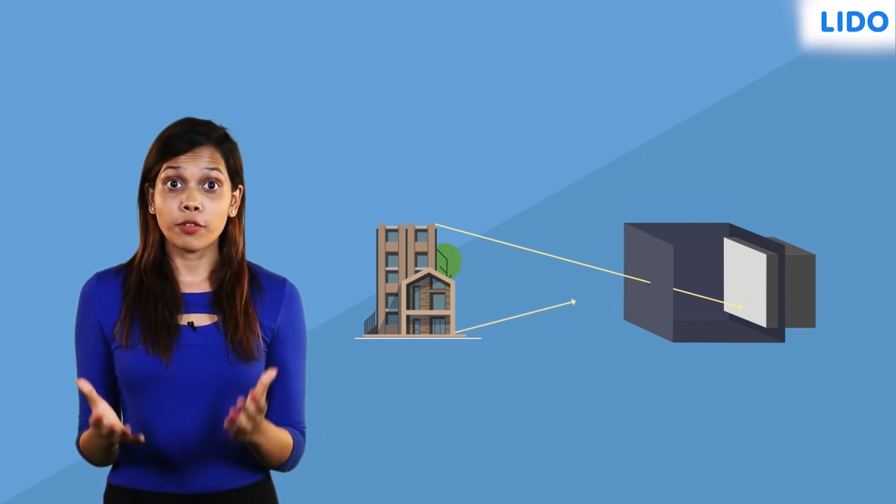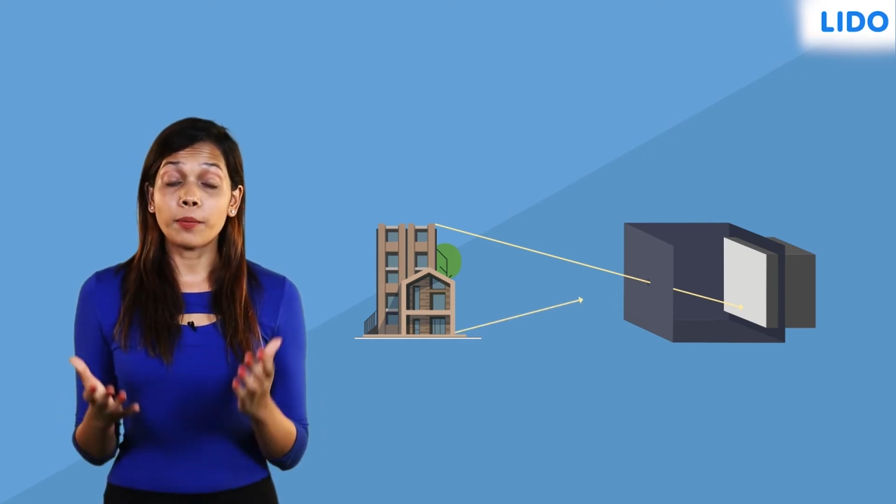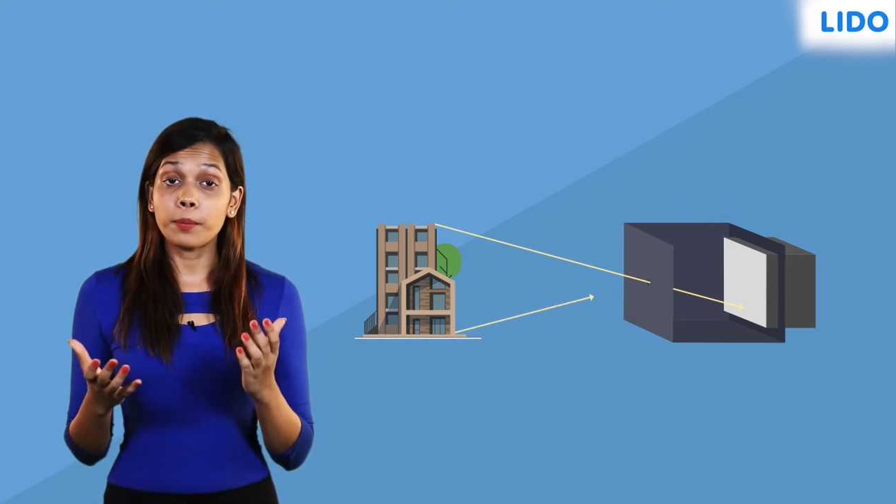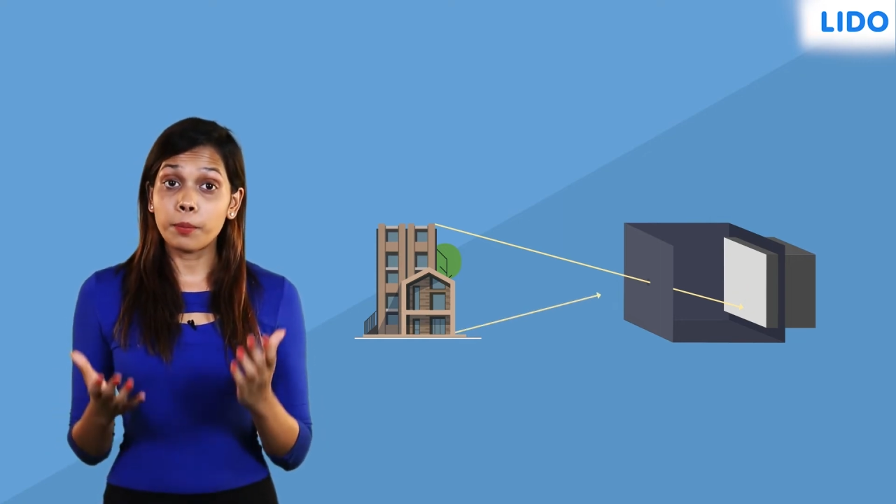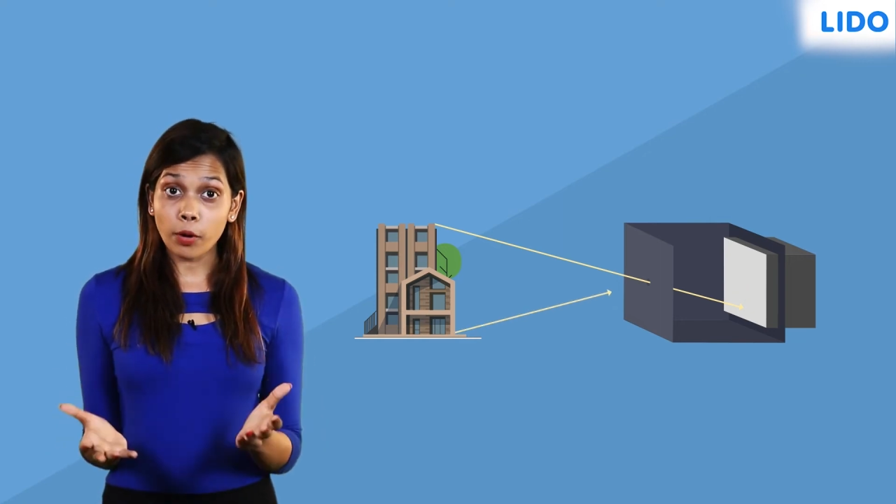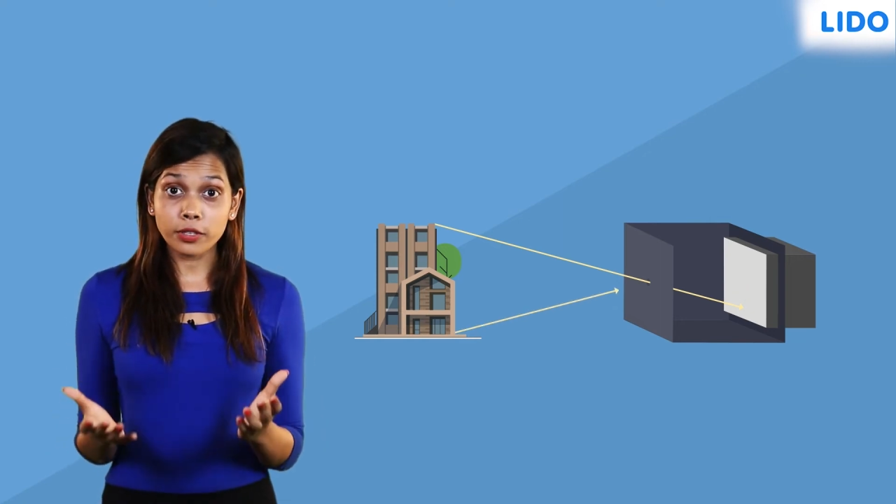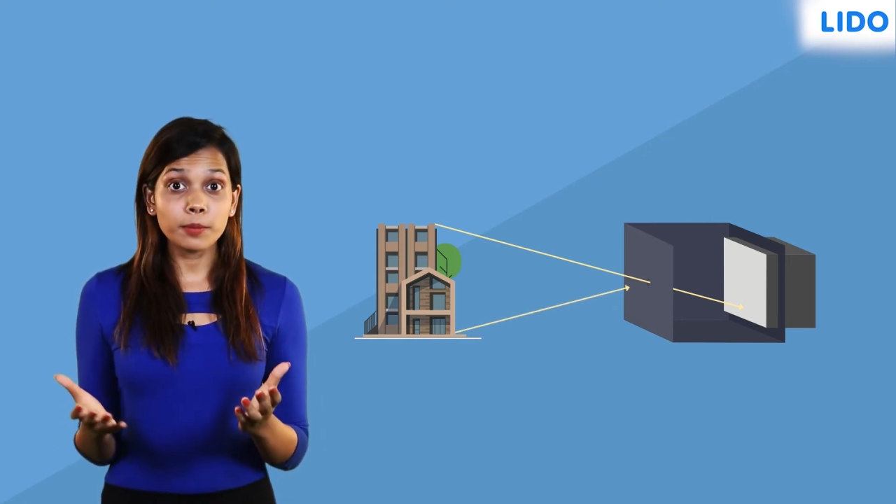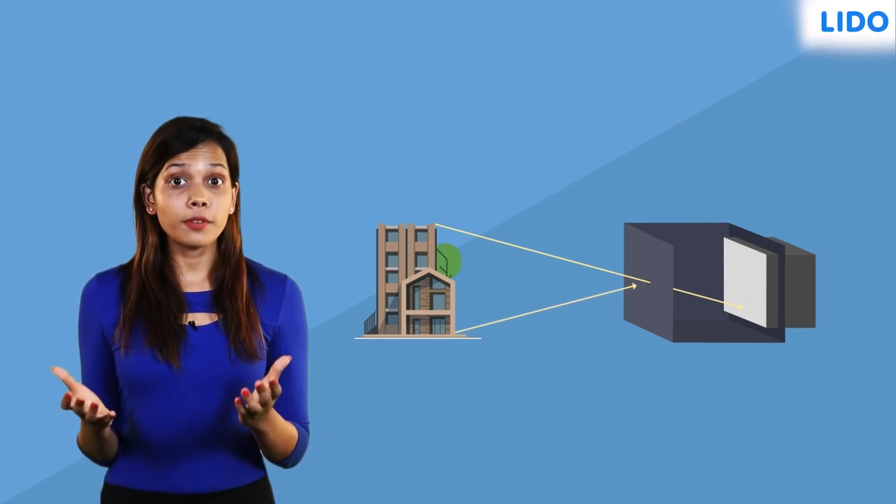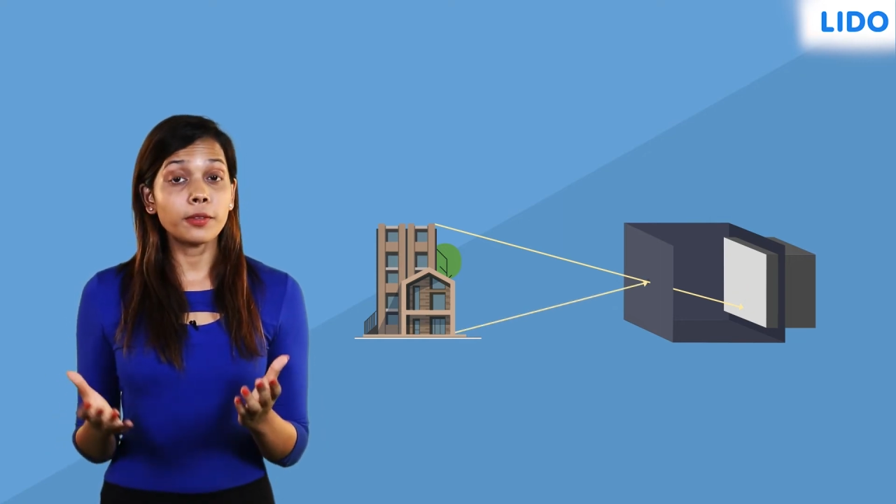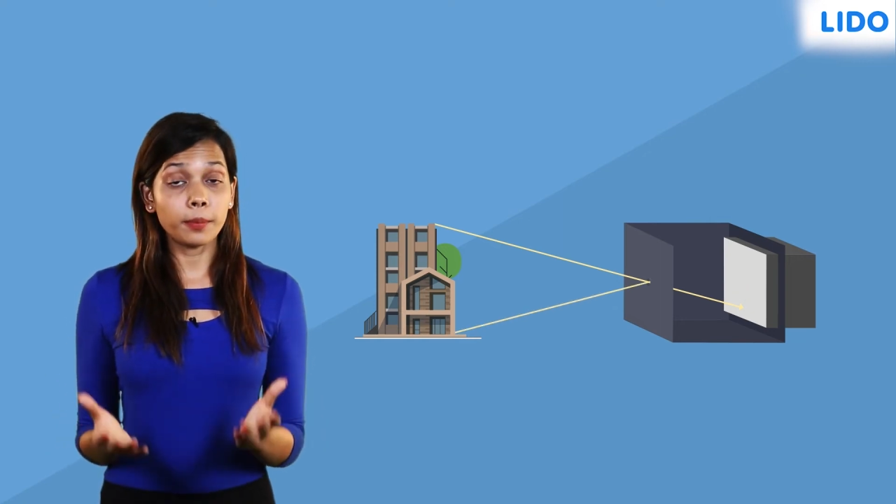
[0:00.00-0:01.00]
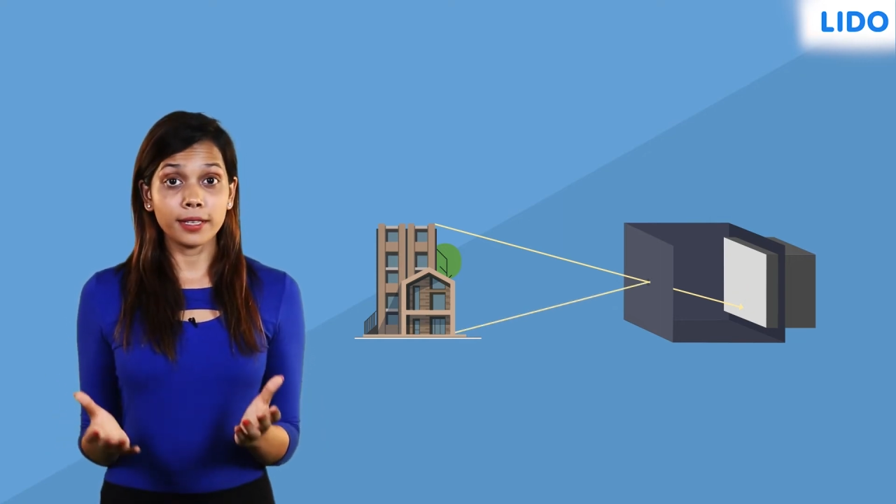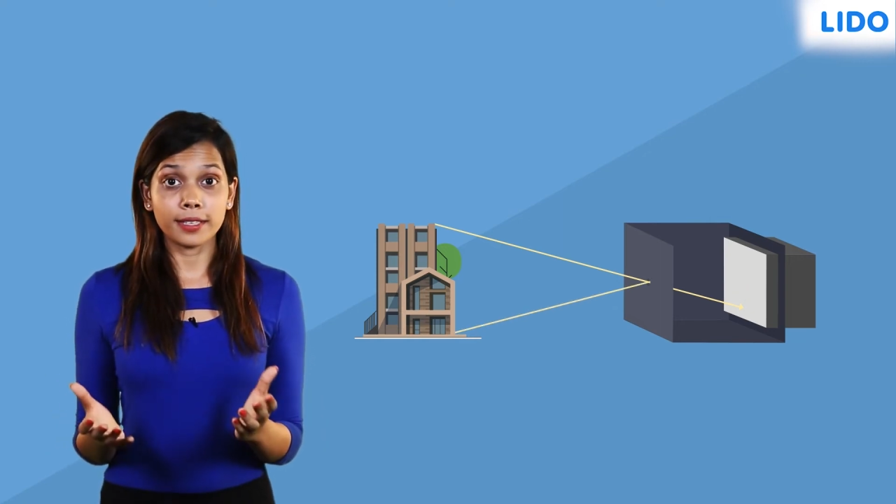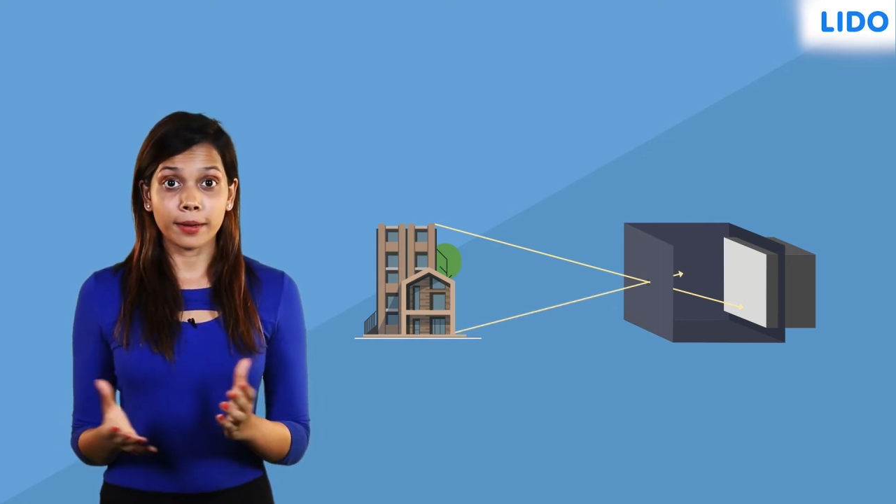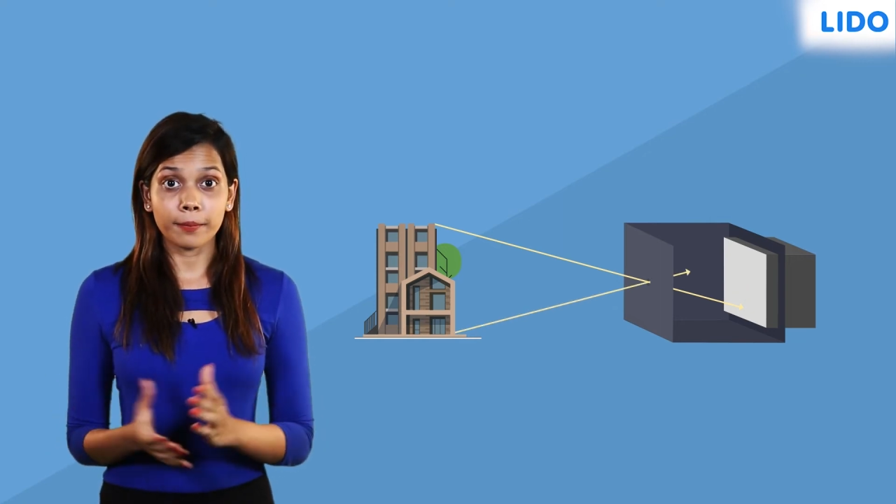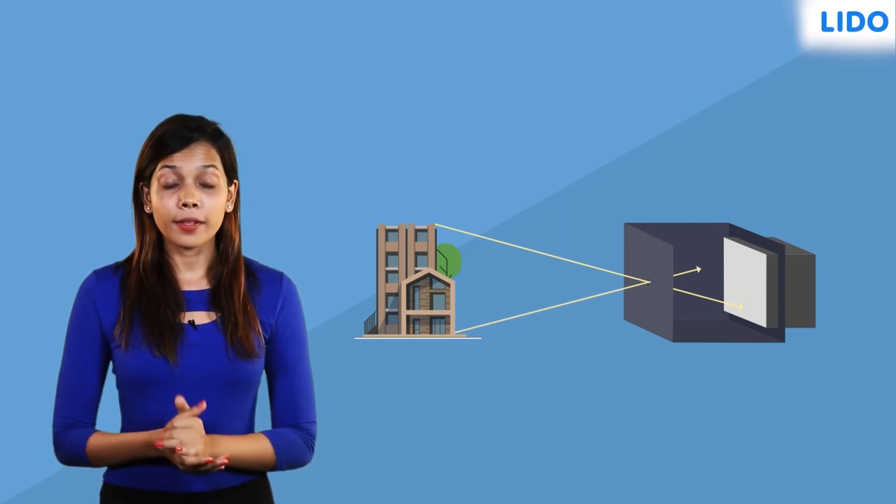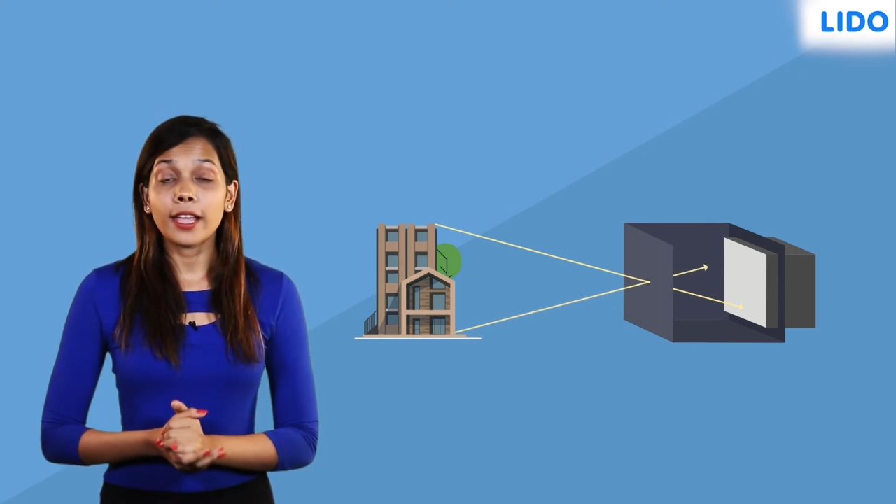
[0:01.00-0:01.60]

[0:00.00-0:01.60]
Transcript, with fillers: from the bottom of the building,